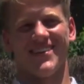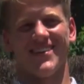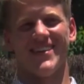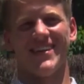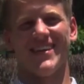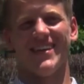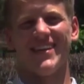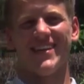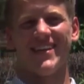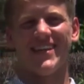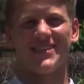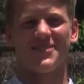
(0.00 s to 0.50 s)

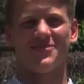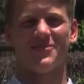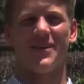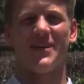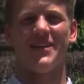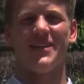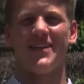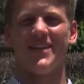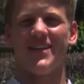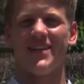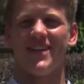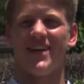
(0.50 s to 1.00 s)
Yeah, that's my
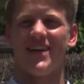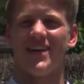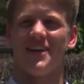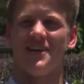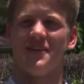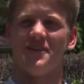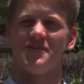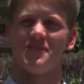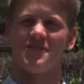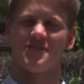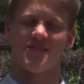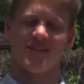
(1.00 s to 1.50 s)

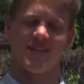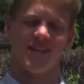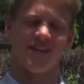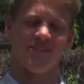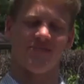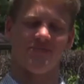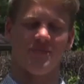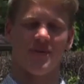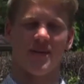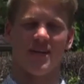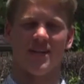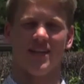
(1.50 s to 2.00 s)
nickname.
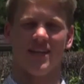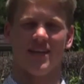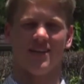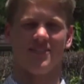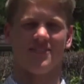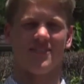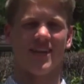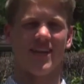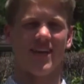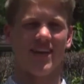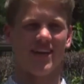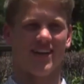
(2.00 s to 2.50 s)
Being
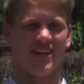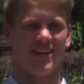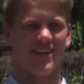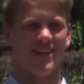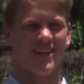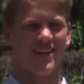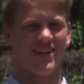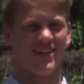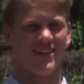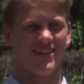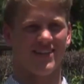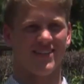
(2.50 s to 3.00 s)

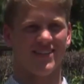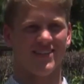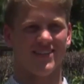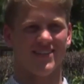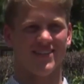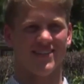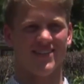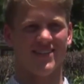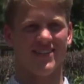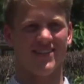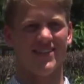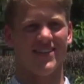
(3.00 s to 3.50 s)
left-handed, and
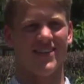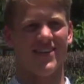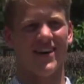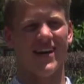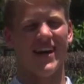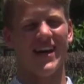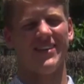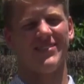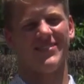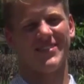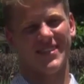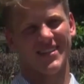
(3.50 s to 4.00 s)

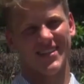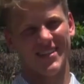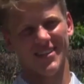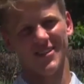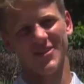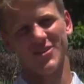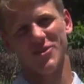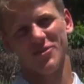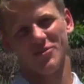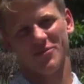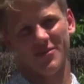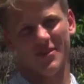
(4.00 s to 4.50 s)
having the
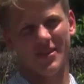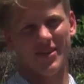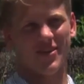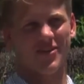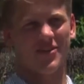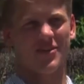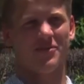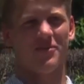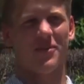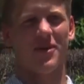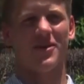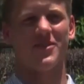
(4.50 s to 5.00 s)
loop
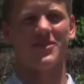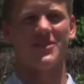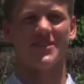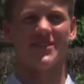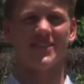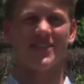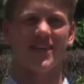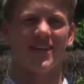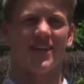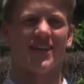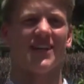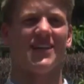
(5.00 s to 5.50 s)
throwing
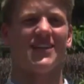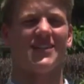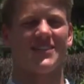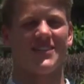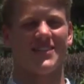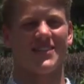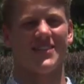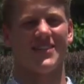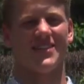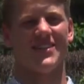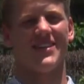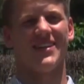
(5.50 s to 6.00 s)
motion. I guess
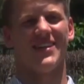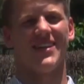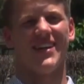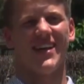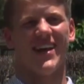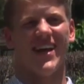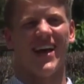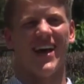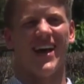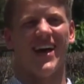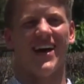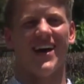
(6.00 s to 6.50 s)

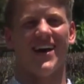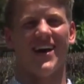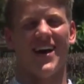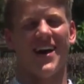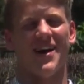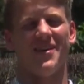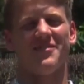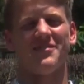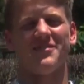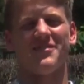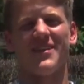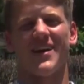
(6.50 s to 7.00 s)

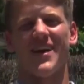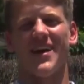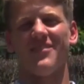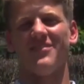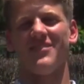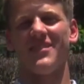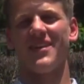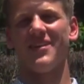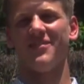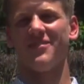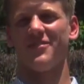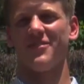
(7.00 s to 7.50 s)

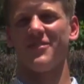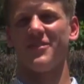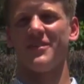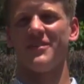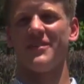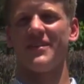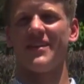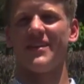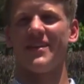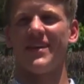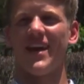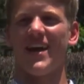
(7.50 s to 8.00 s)
I've
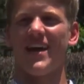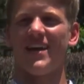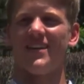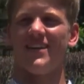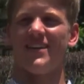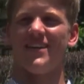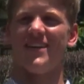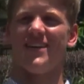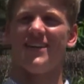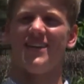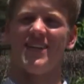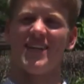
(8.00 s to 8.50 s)
definitely had
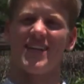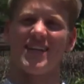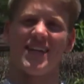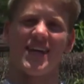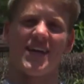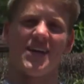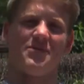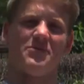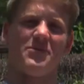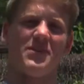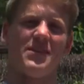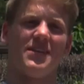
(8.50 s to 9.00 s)
the
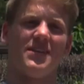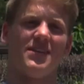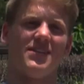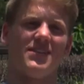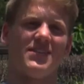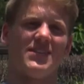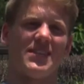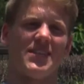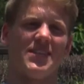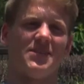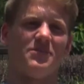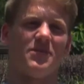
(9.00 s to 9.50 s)
nickname
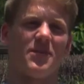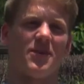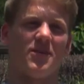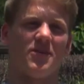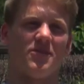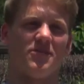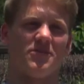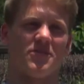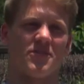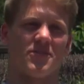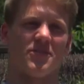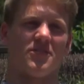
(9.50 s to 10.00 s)

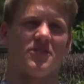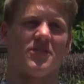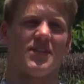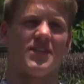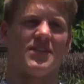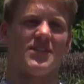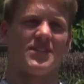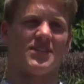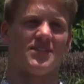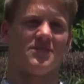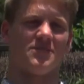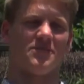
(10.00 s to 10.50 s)
Tebow for a
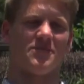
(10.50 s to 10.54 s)
reason.